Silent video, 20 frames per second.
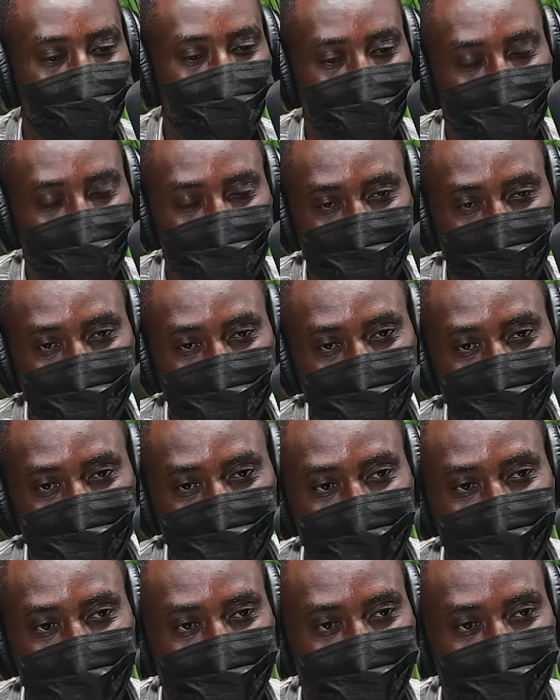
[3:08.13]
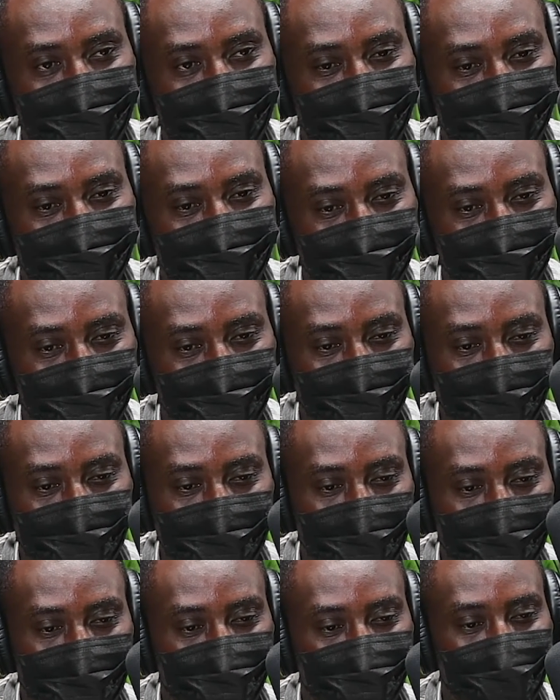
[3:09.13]
It's something that is
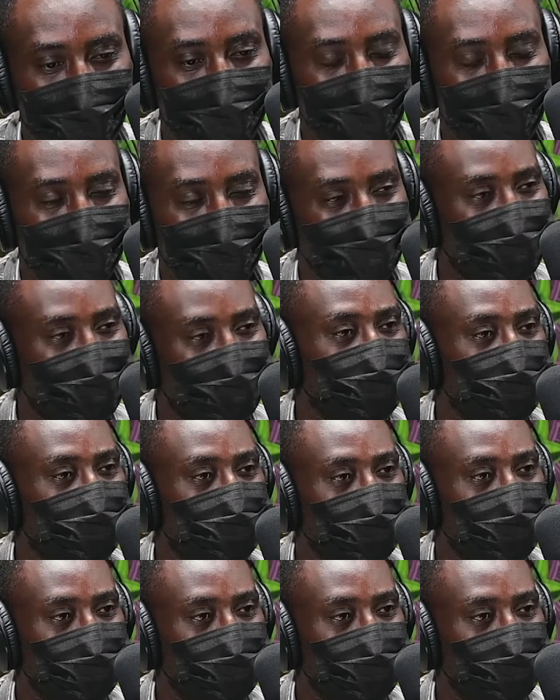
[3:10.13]
readily accessible